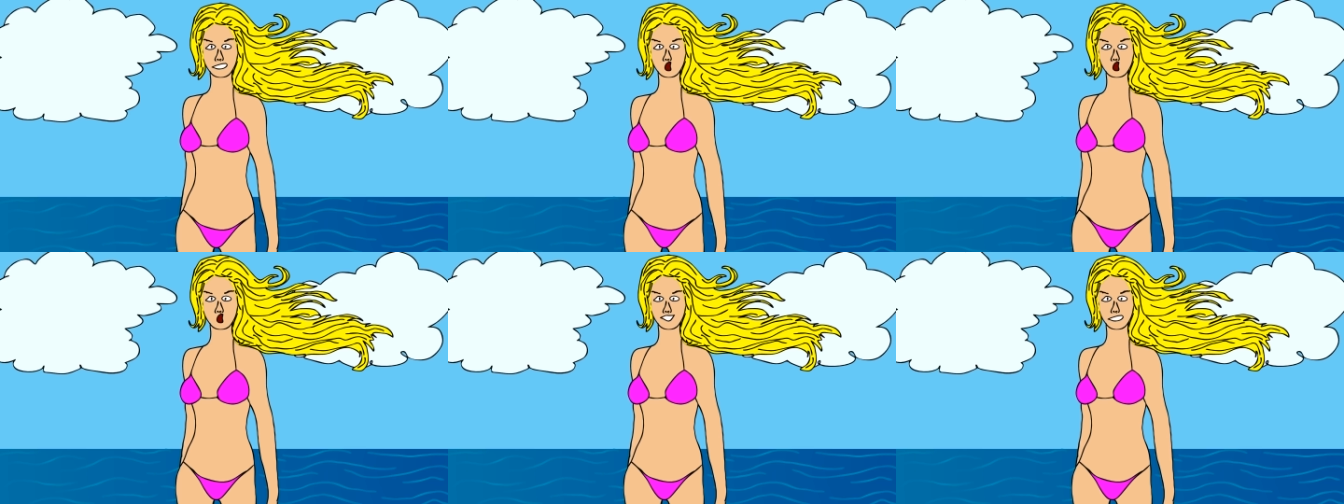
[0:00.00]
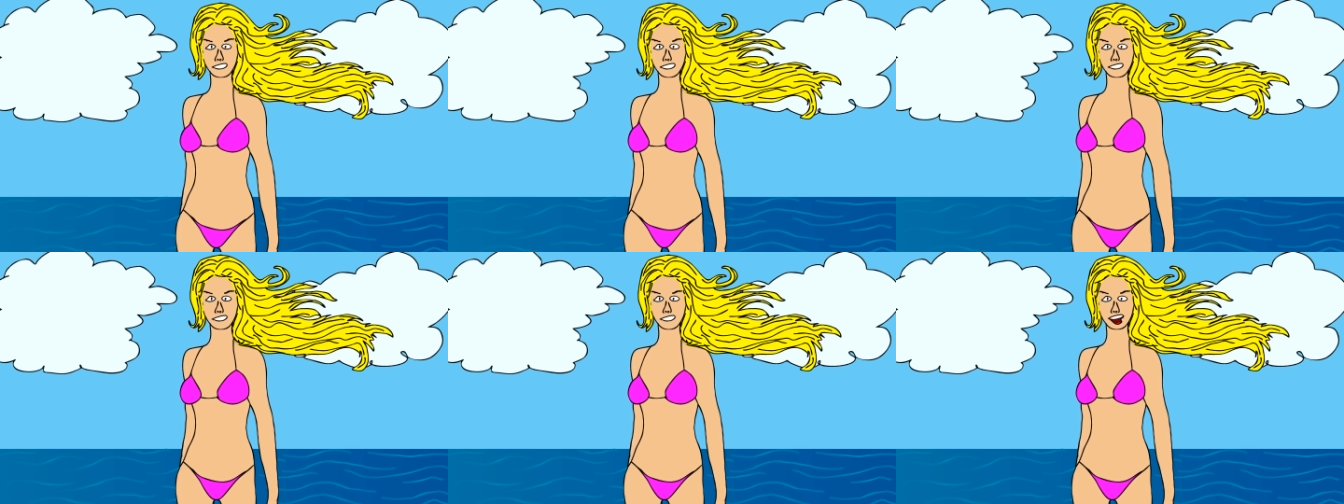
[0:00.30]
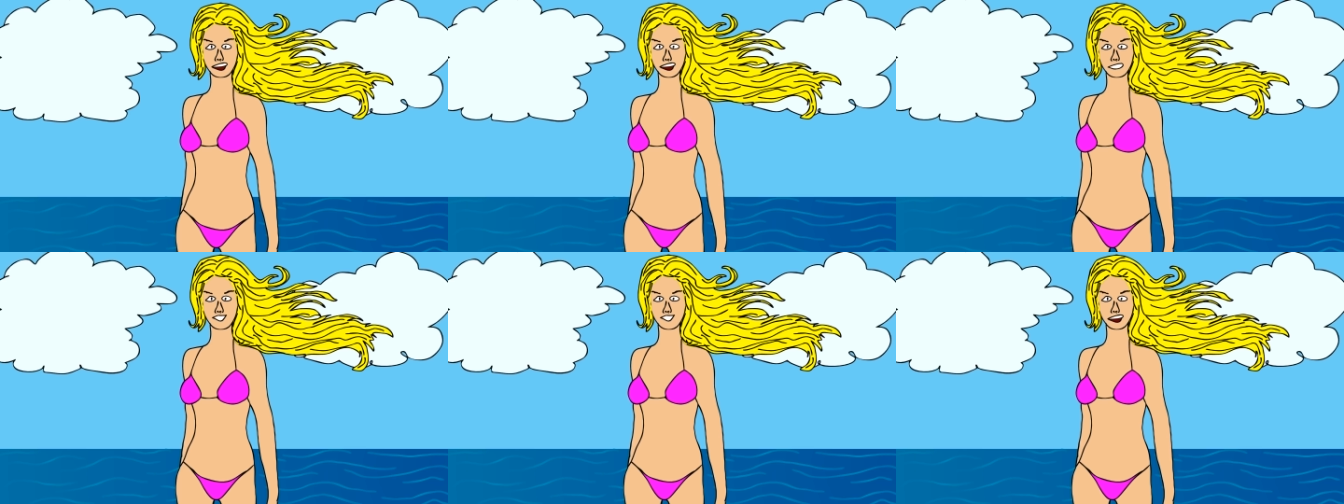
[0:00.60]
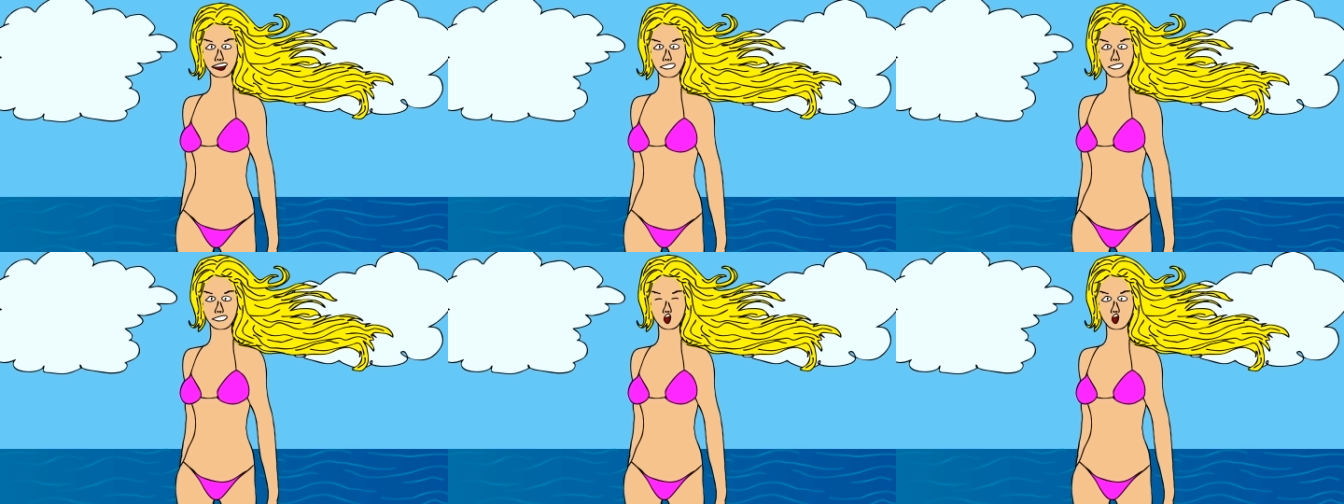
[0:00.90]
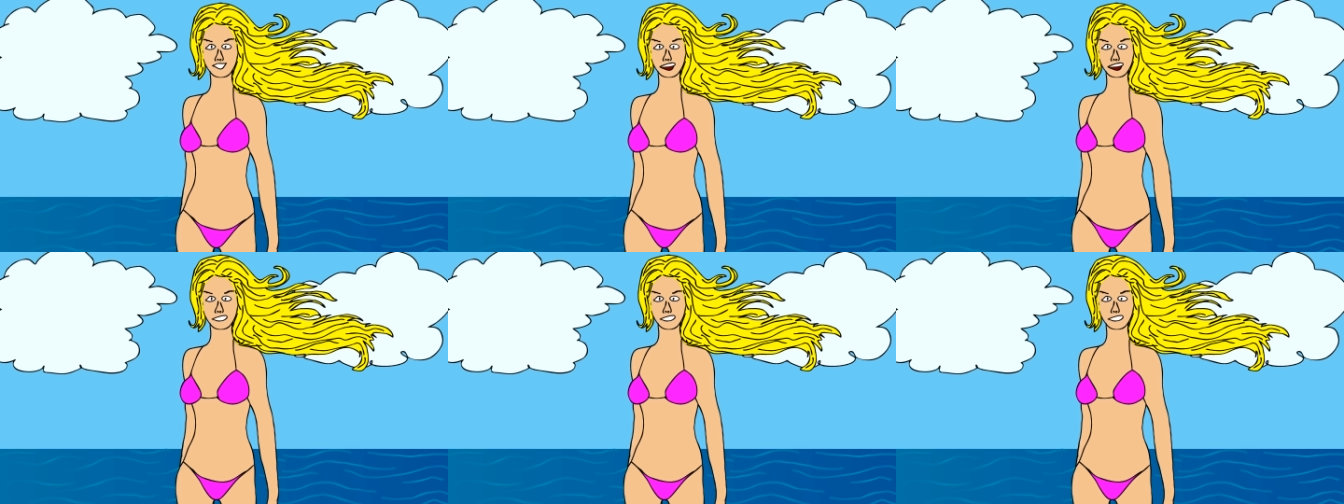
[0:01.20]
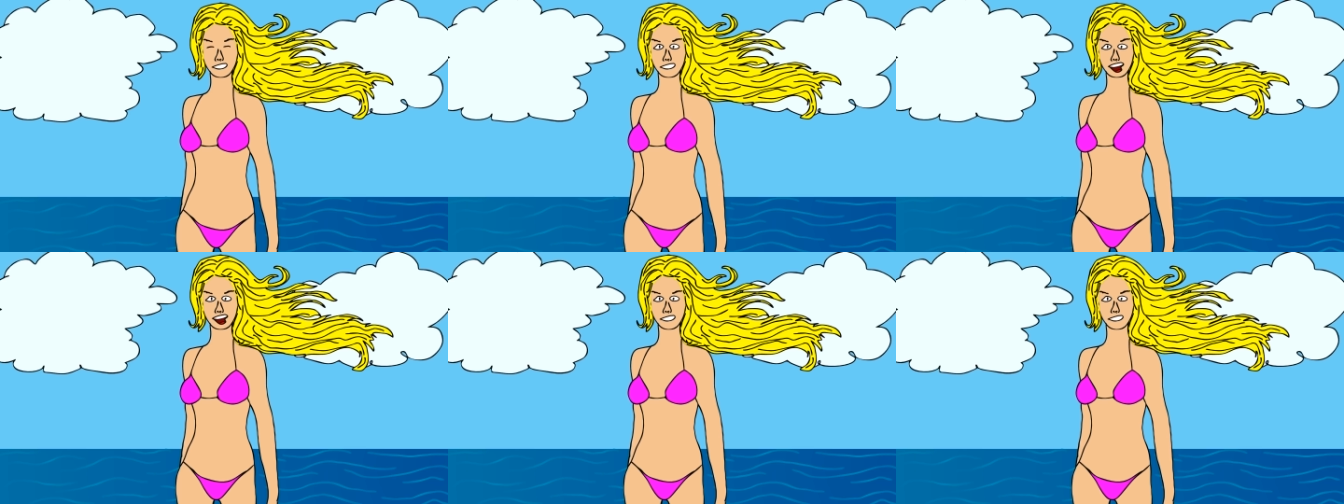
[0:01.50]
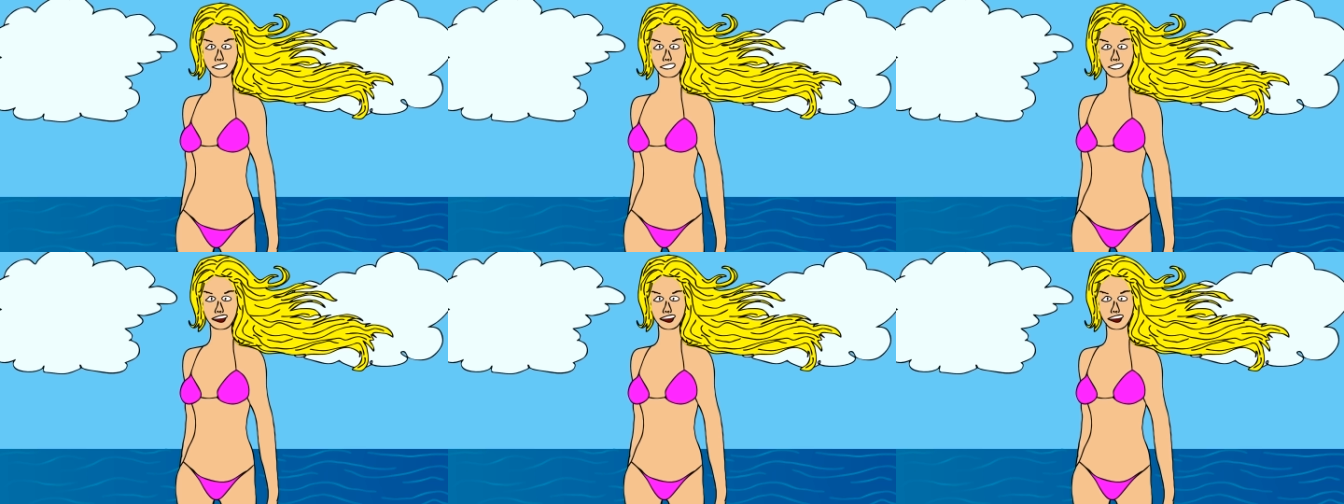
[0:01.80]
call this morning that my mother's
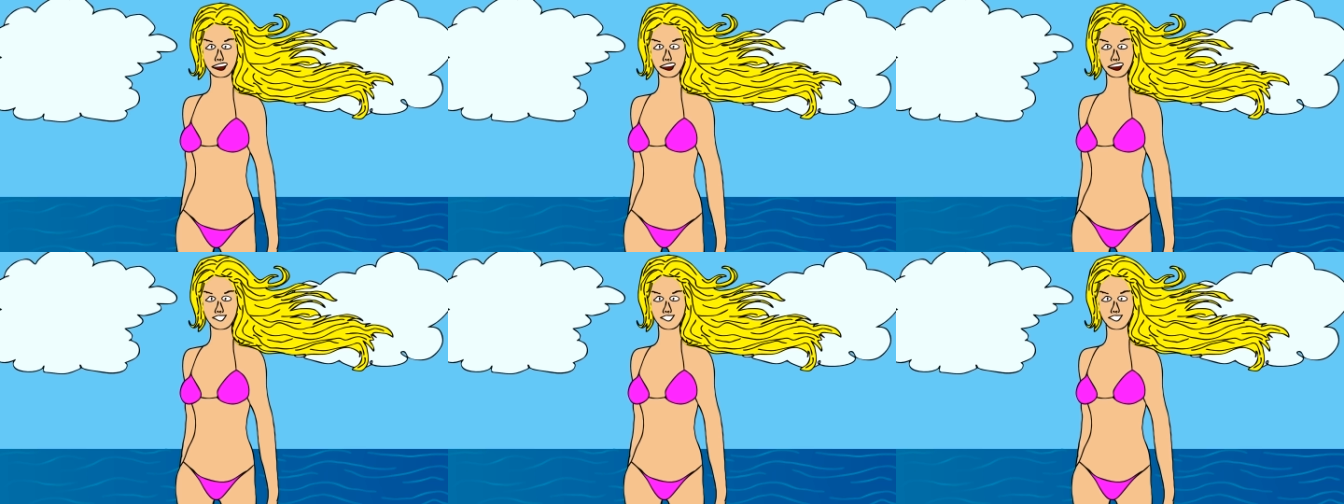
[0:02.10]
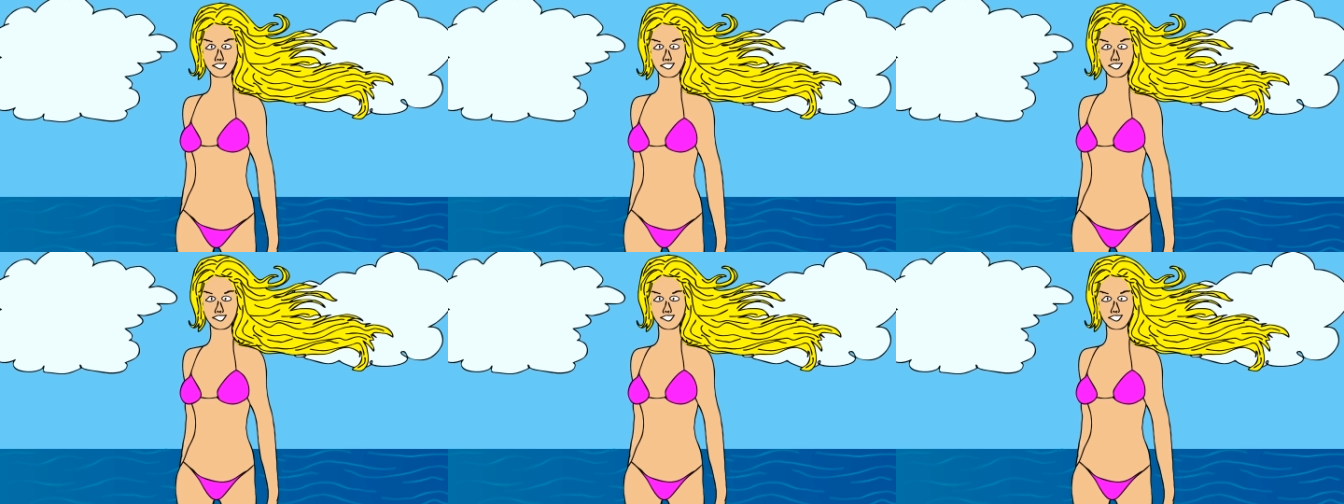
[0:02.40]
passed away."